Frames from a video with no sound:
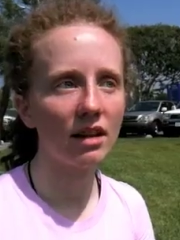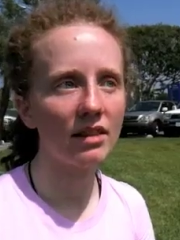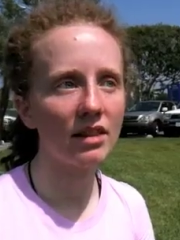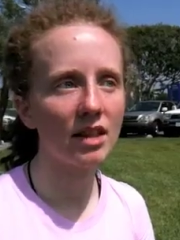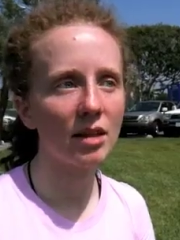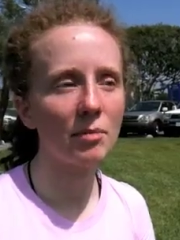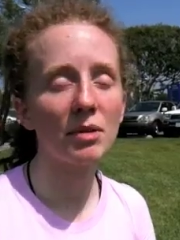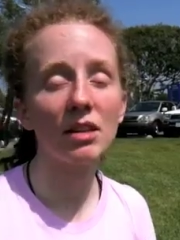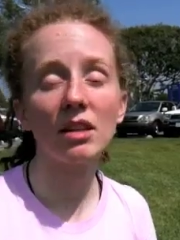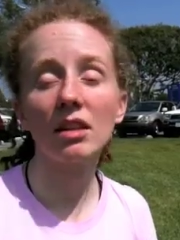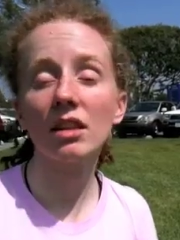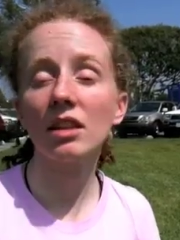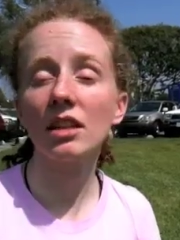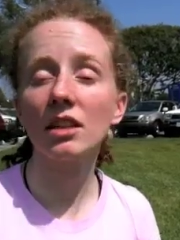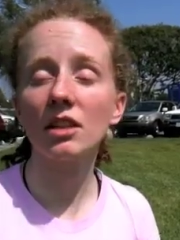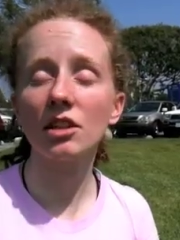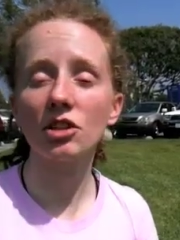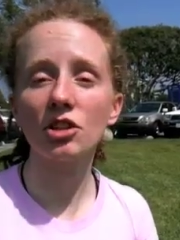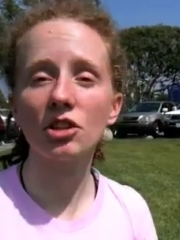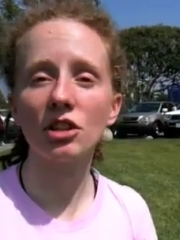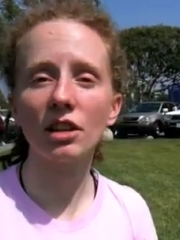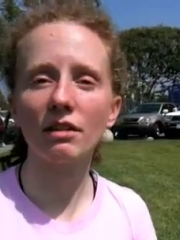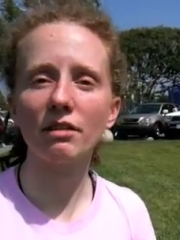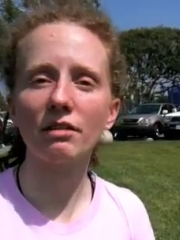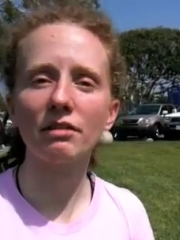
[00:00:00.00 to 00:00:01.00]
the ability to
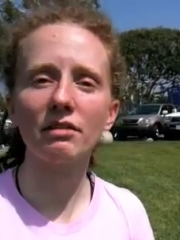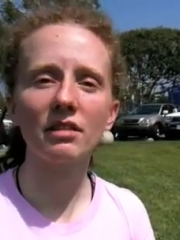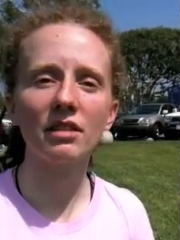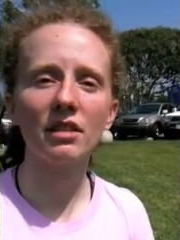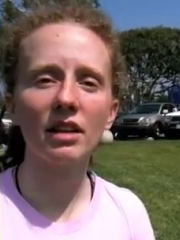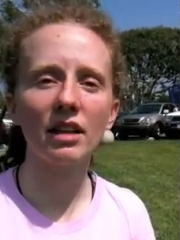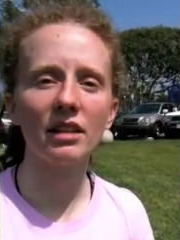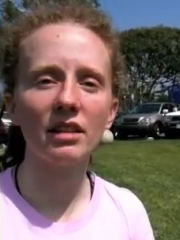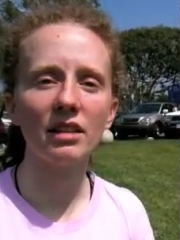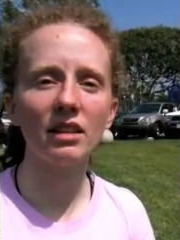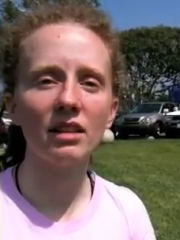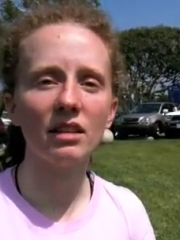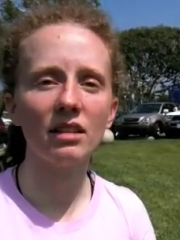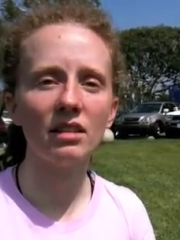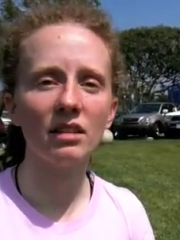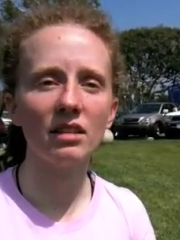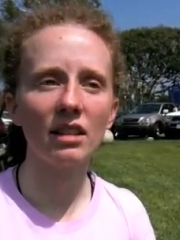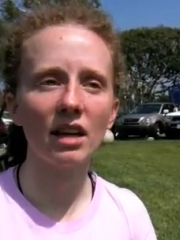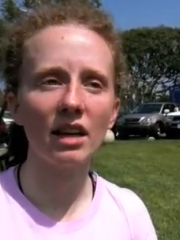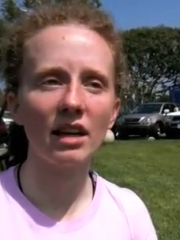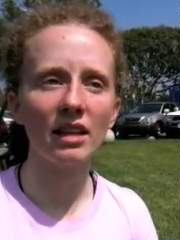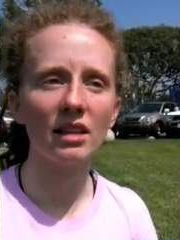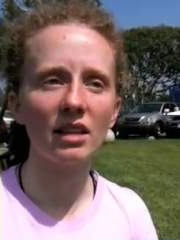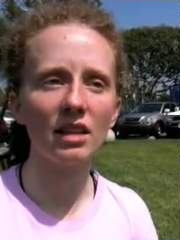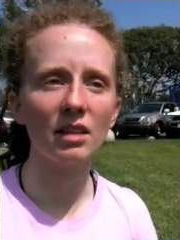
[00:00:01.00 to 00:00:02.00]
shift and,
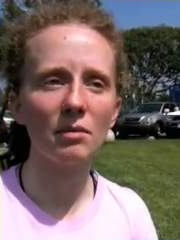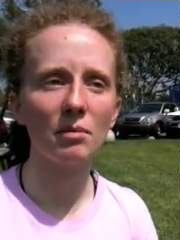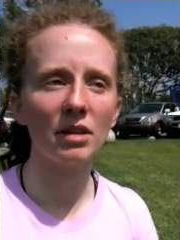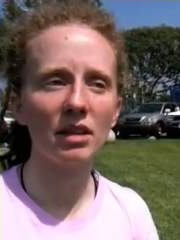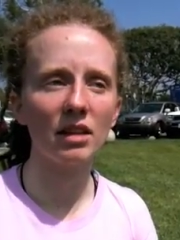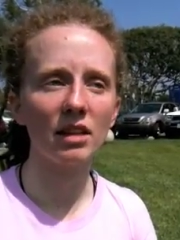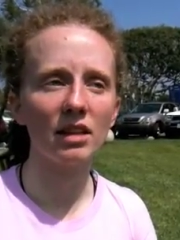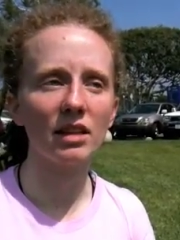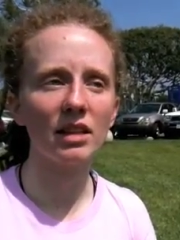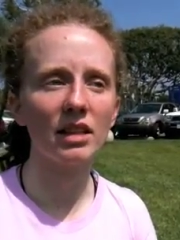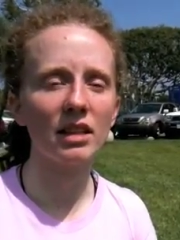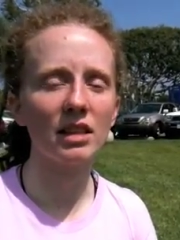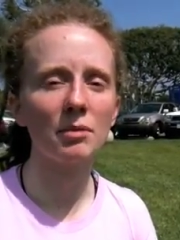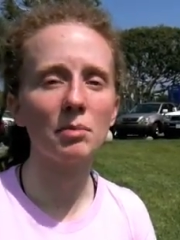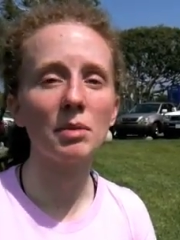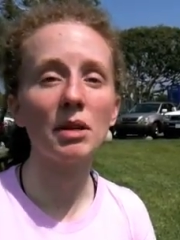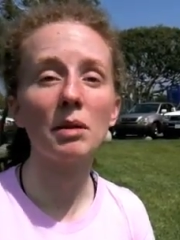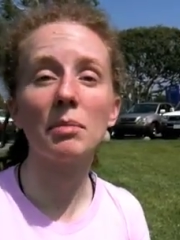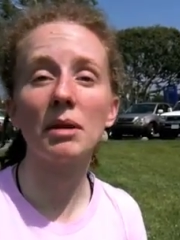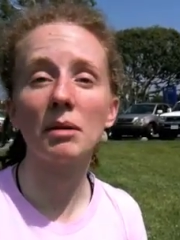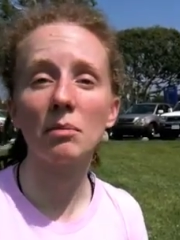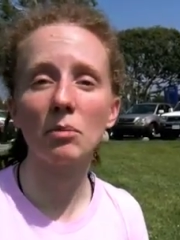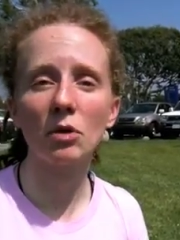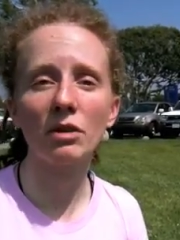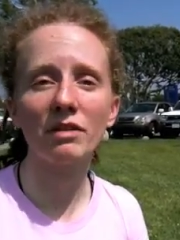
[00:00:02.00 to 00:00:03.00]
and the ability to be a
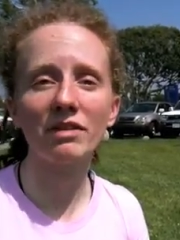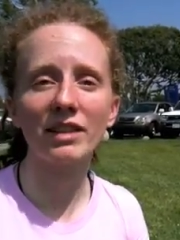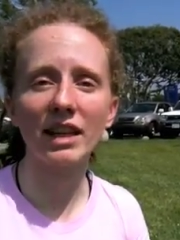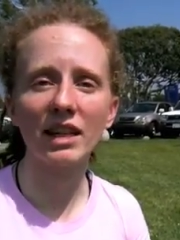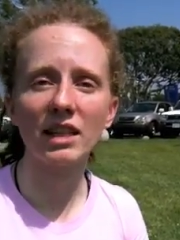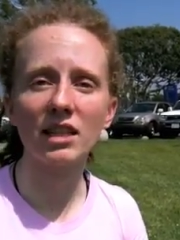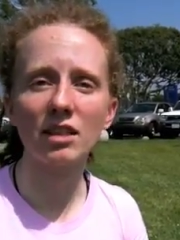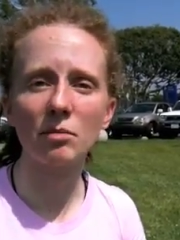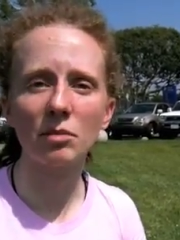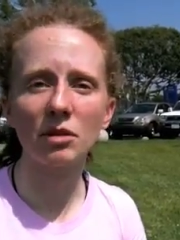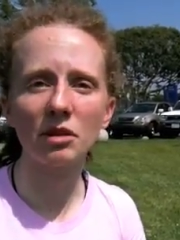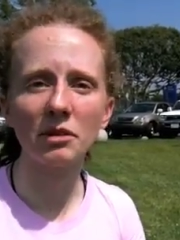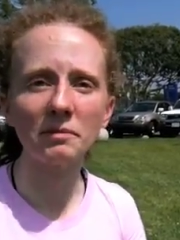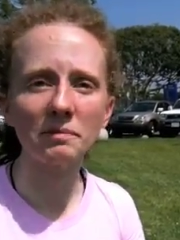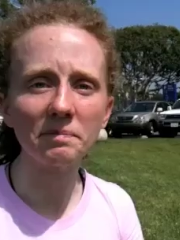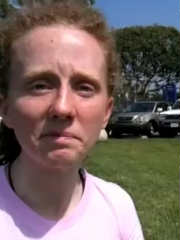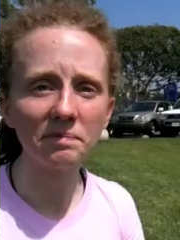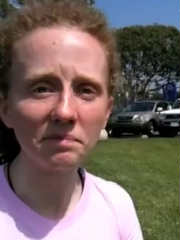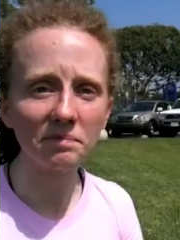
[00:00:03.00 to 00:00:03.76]
bit more flexible.